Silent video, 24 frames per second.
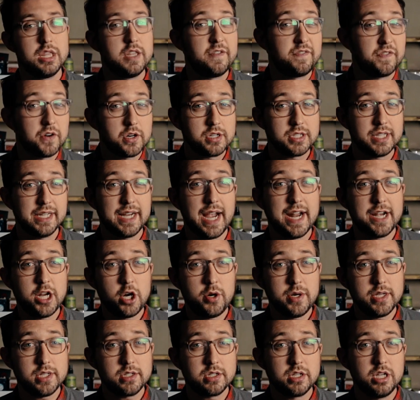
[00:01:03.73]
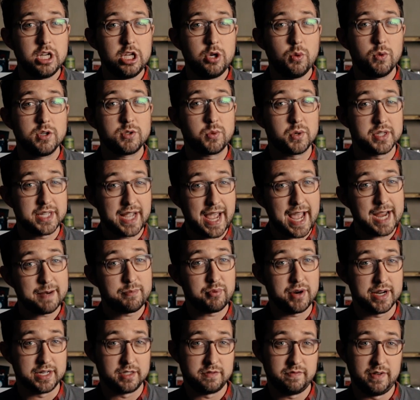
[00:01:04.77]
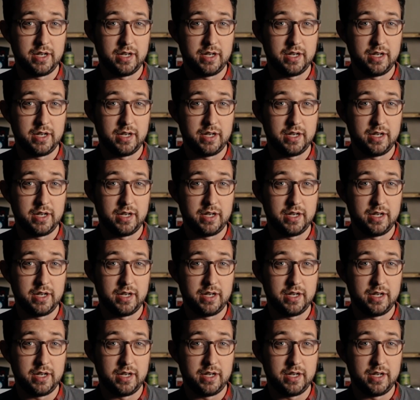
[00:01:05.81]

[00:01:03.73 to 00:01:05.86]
The first thing I noticed was where the act breaks